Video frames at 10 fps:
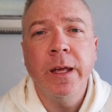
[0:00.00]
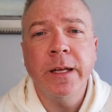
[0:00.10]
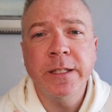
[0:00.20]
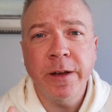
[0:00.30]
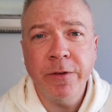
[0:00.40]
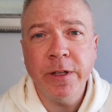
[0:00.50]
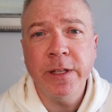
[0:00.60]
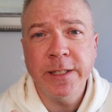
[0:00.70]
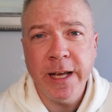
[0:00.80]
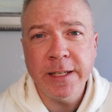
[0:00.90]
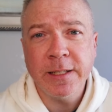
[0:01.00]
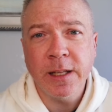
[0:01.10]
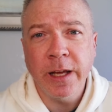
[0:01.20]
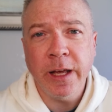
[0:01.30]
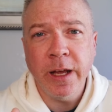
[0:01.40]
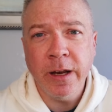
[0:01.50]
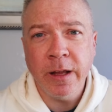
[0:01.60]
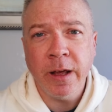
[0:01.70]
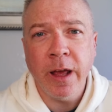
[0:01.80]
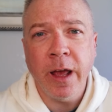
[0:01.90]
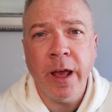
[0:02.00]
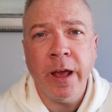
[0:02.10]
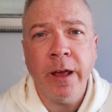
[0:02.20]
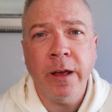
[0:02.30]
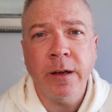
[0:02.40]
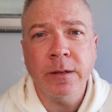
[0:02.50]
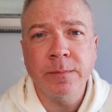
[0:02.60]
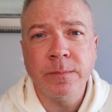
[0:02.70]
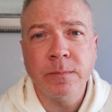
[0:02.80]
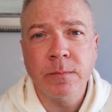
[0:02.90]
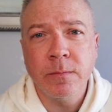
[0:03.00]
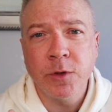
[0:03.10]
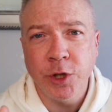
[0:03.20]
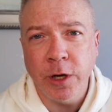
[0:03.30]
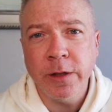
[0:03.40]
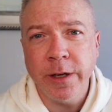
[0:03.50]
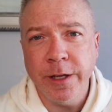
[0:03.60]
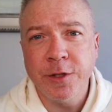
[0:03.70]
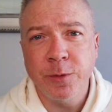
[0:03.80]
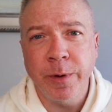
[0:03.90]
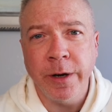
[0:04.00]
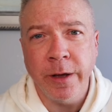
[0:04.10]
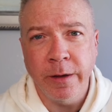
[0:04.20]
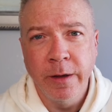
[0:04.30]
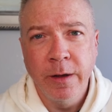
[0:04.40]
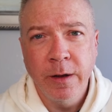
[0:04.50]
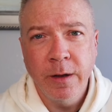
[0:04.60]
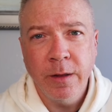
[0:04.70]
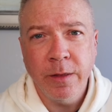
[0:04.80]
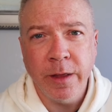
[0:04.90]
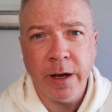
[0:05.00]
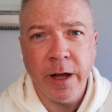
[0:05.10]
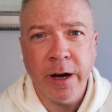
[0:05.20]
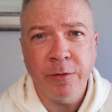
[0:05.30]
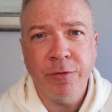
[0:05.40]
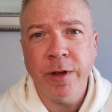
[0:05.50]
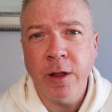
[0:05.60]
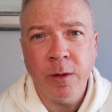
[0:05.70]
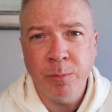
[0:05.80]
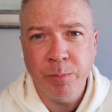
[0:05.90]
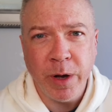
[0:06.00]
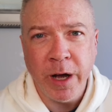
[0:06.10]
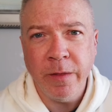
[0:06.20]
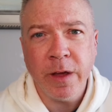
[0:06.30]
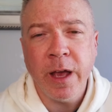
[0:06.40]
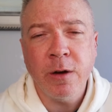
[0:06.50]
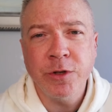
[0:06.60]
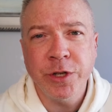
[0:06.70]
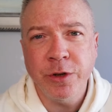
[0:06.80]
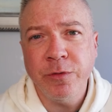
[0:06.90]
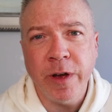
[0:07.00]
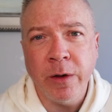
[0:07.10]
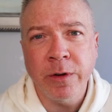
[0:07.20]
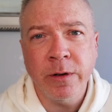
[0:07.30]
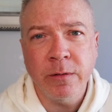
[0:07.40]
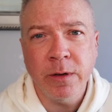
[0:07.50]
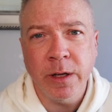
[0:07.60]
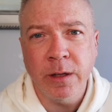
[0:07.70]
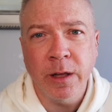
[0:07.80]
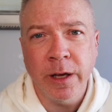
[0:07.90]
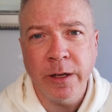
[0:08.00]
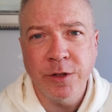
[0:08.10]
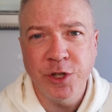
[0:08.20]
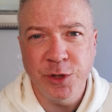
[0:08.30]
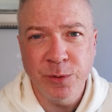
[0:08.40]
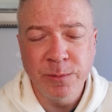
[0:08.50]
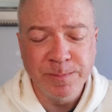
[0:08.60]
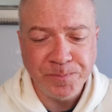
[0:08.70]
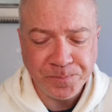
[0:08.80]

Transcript: it definitely tastes like eating a chocolate Easter bunny that kind of fell behind the couch and you found it in like June.